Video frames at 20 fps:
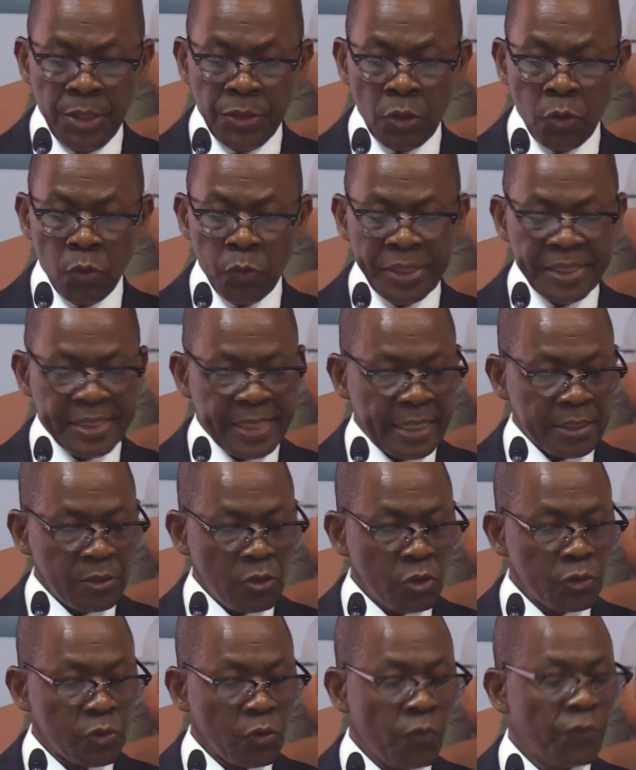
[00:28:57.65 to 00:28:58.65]
though we take
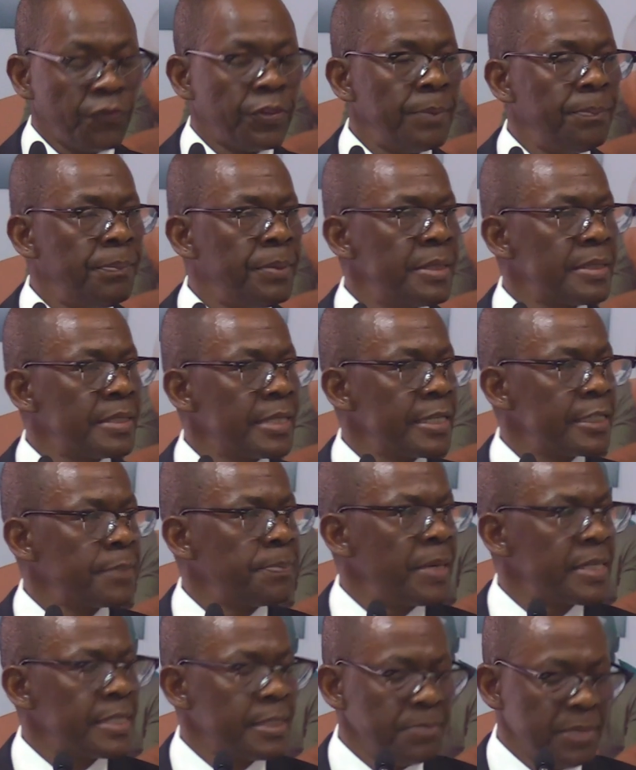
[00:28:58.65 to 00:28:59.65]
note of the
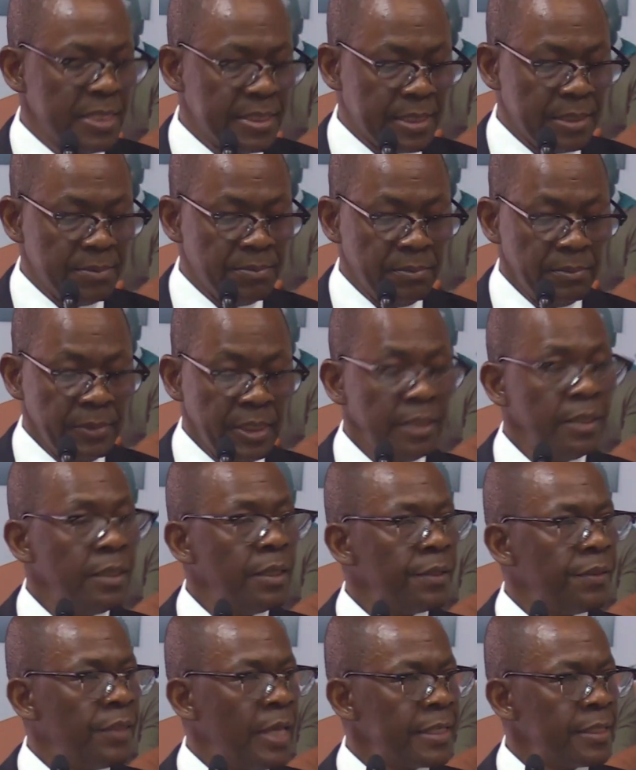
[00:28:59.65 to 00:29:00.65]
business
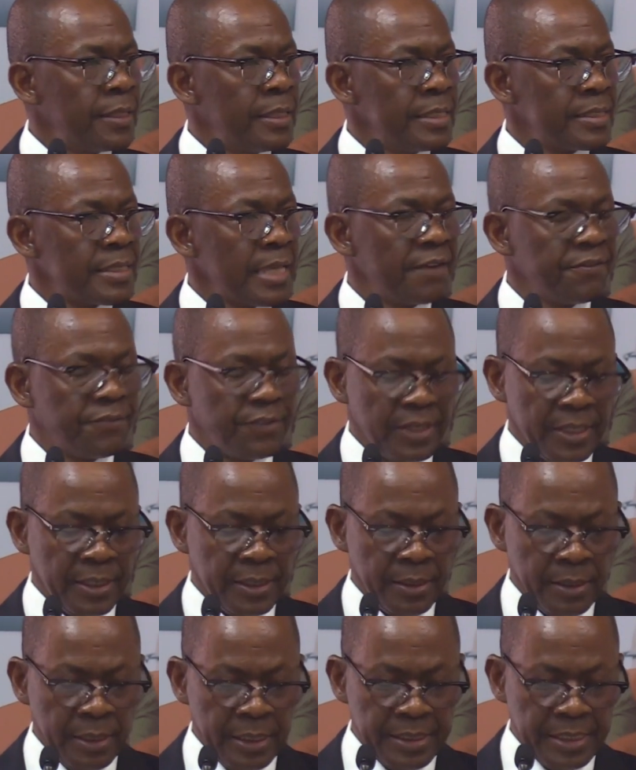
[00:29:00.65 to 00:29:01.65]
pessimism that the survey
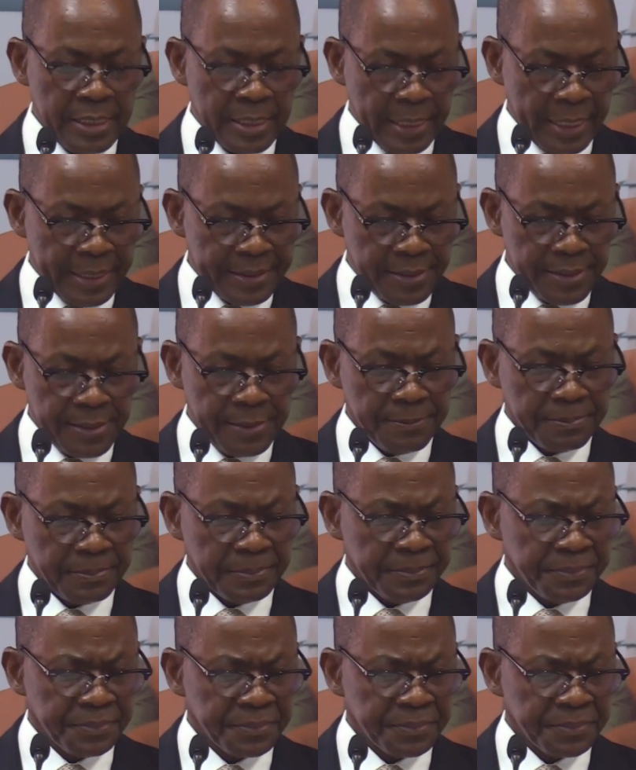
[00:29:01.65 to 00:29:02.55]
indicates.